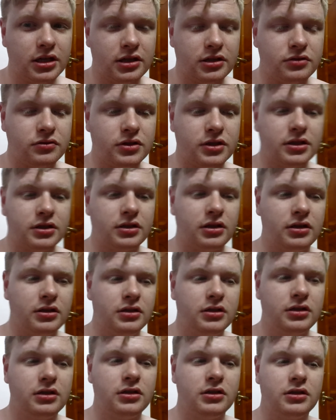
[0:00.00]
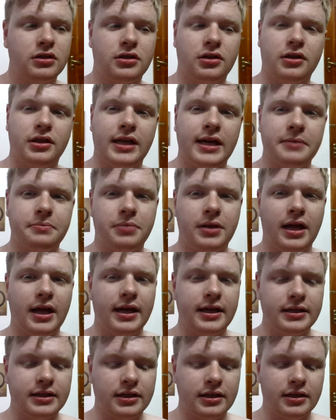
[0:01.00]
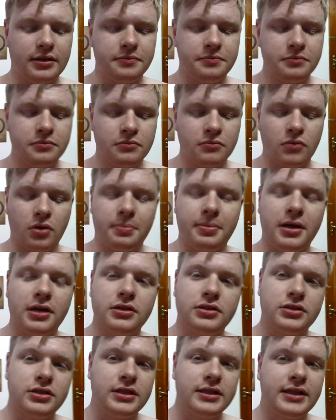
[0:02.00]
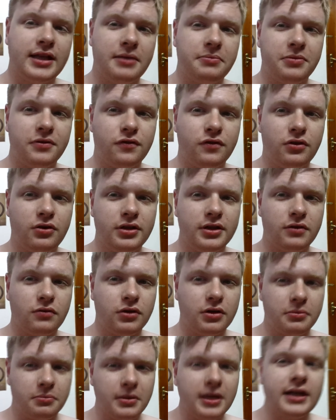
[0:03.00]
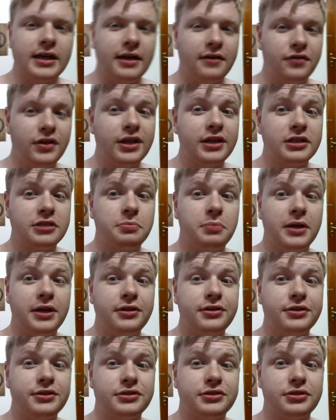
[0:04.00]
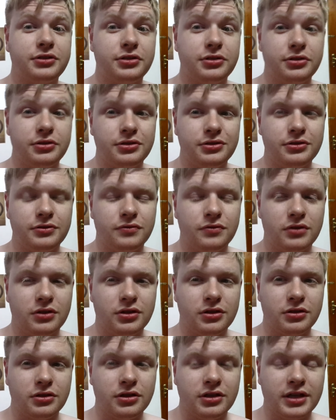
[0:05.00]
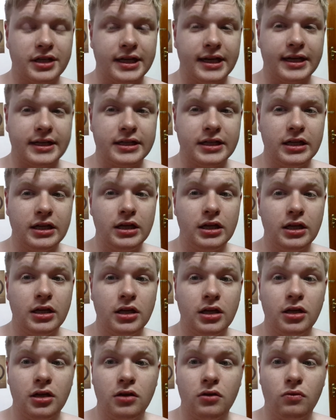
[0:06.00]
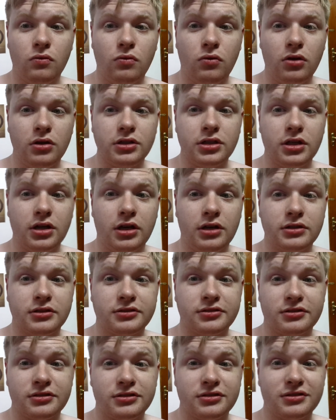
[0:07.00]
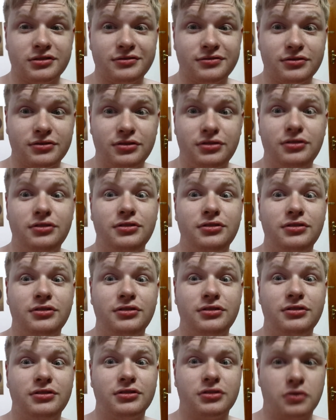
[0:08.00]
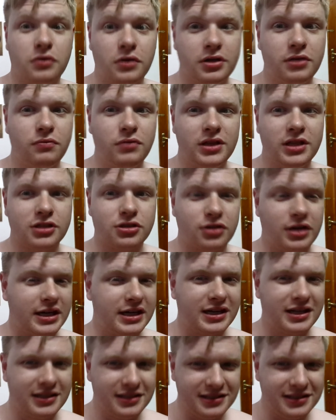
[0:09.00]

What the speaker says: Because we've got that plan that my parents did that before, and they wanted me to have the experience too, where I'm going to get watered on. Oh, squat up with the trunk.